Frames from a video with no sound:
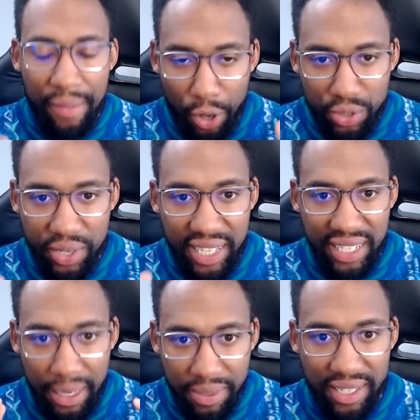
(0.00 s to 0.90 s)
Those are the
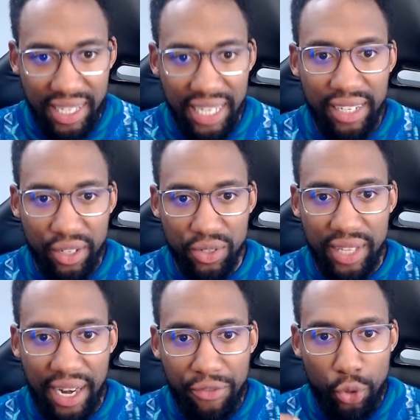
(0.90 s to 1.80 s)
types of signals
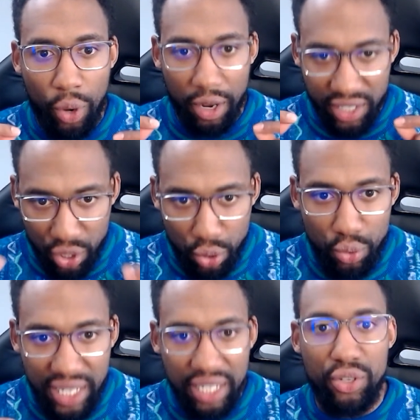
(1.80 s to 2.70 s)
that if you are
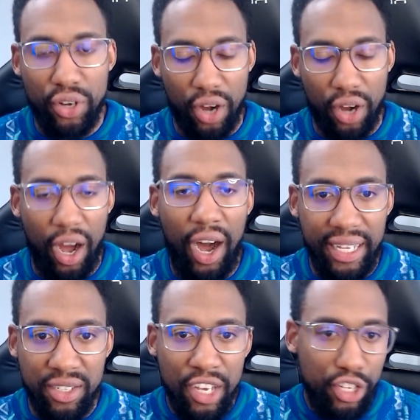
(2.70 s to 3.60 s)
tuned into your
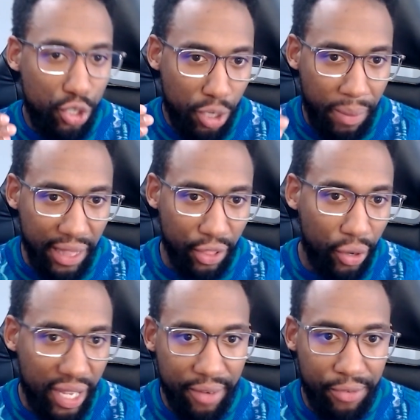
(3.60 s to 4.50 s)
audience, you should be
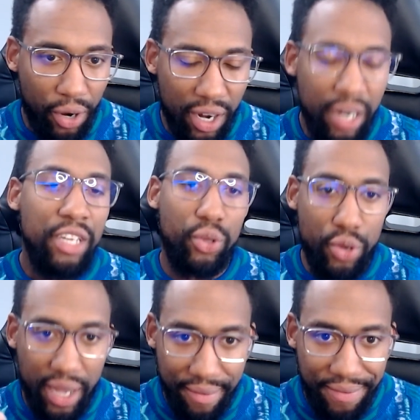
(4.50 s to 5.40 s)
looking for so you
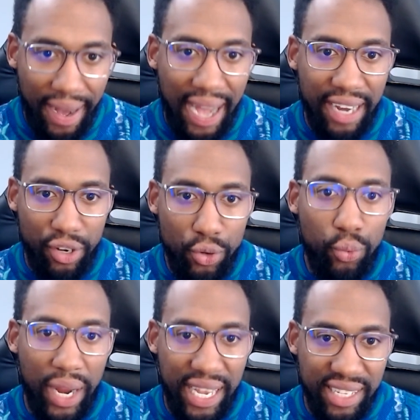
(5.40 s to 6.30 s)
can find new
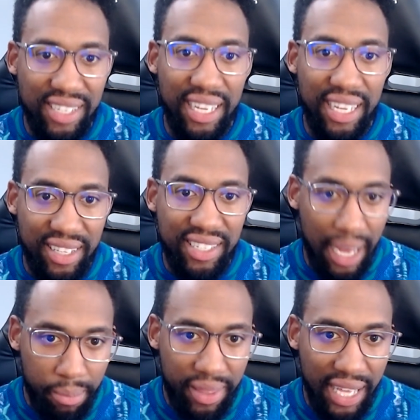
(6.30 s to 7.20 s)
ways to say the same
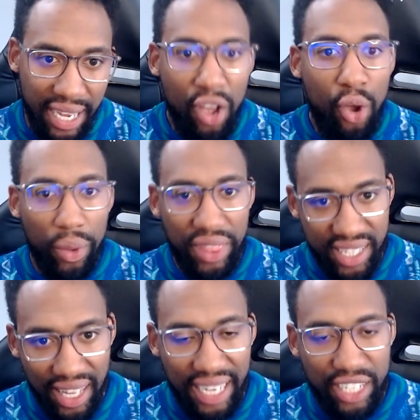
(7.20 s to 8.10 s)
thing with the slight